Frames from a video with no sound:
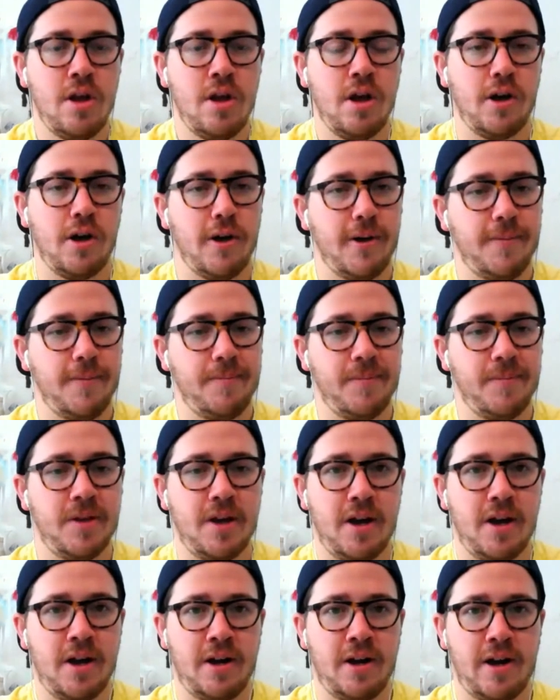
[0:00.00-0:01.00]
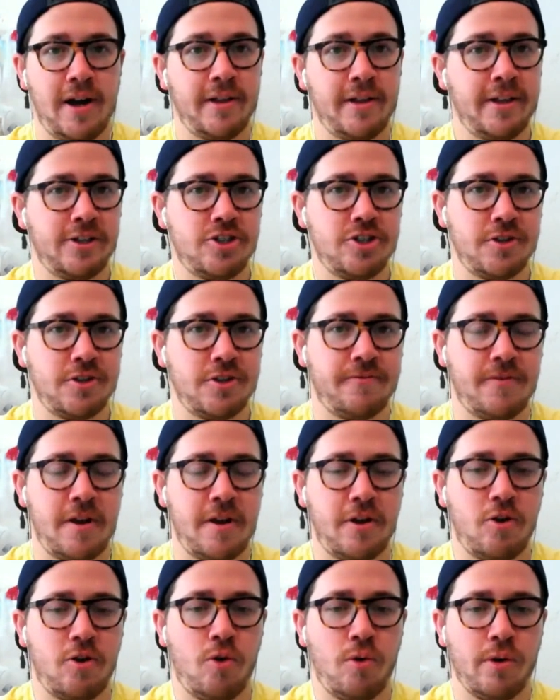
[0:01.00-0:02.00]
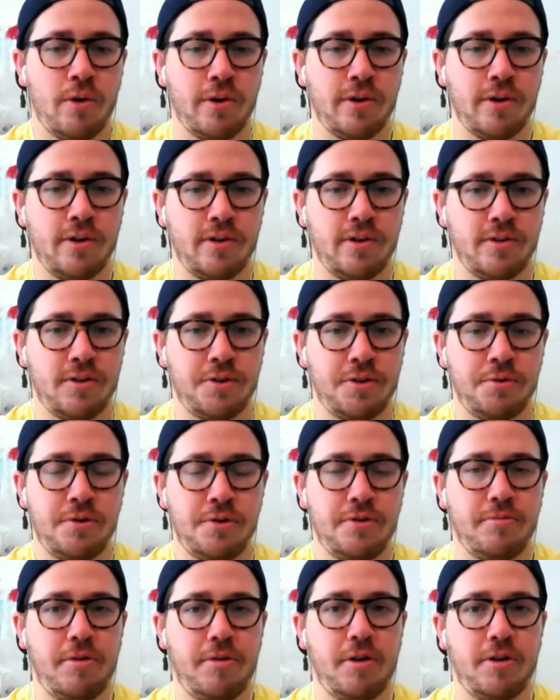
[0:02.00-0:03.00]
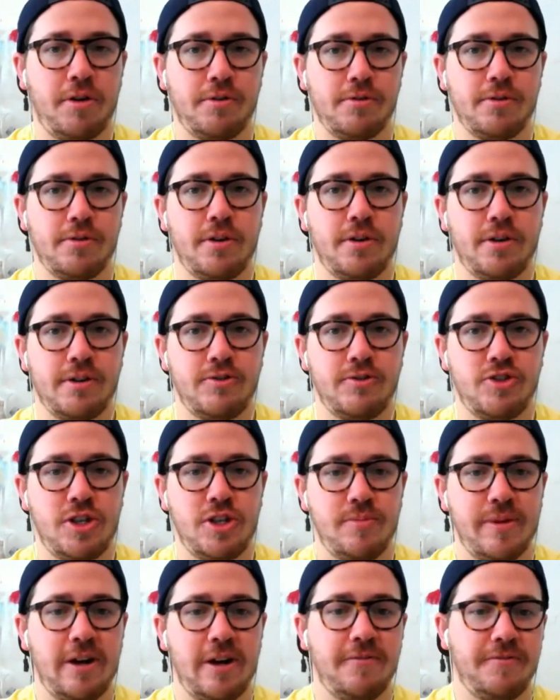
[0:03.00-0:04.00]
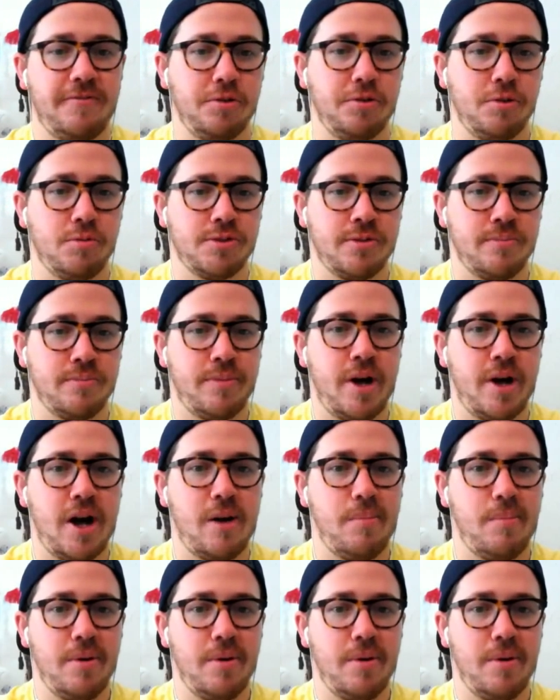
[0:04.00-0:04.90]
Um, I, like Jeff Francoeur, 3,300, nice cheap outfielder with some pop. Mm-hmm.